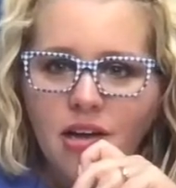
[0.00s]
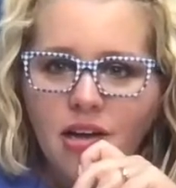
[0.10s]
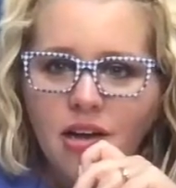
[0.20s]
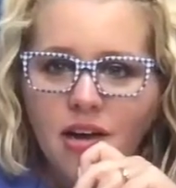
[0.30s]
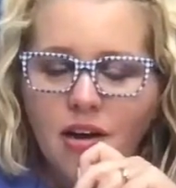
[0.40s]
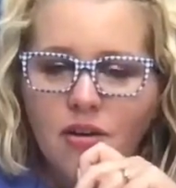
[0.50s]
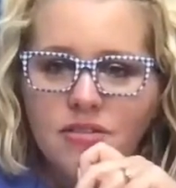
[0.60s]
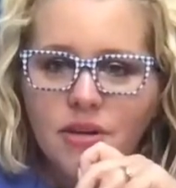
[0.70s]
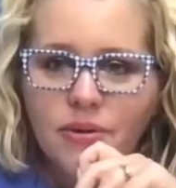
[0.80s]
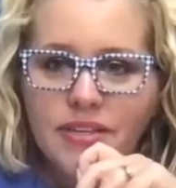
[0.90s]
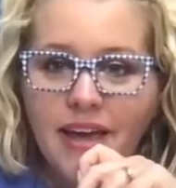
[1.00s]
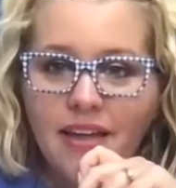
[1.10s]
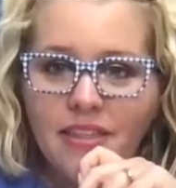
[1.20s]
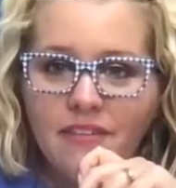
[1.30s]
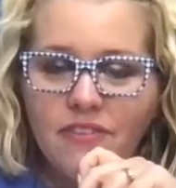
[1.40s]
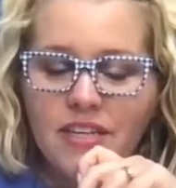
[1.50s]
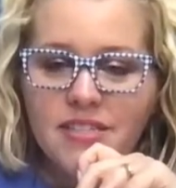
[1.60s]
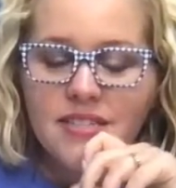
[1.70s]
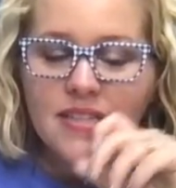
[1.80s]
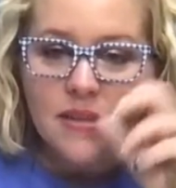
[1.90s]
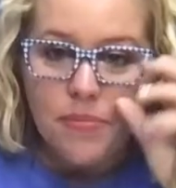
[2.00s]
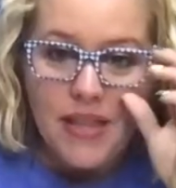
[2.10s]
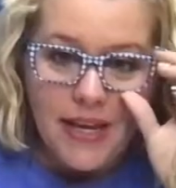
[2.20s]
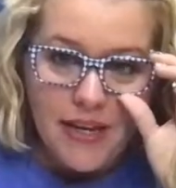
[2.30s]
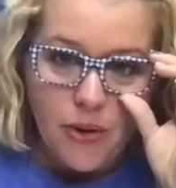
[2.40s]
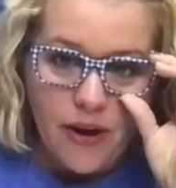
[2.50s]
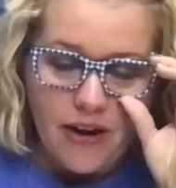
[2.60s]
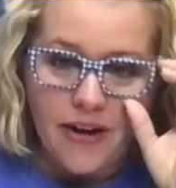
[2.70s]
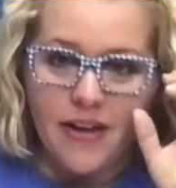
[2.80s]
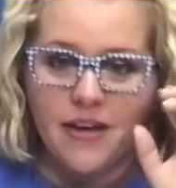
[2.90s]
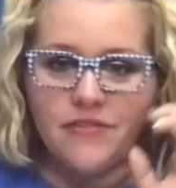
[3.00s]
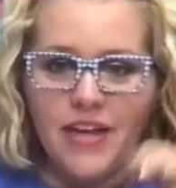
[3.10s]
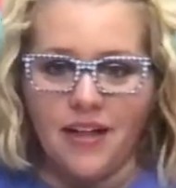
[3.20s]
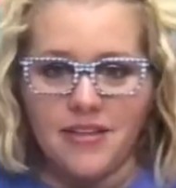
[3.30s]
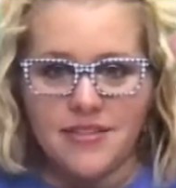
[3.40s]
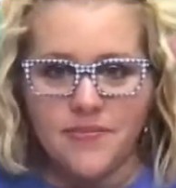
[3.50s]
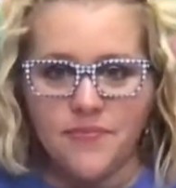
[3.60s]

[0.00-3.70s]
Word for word: Uh, so yeah, the event is in the Plano area of Dallas.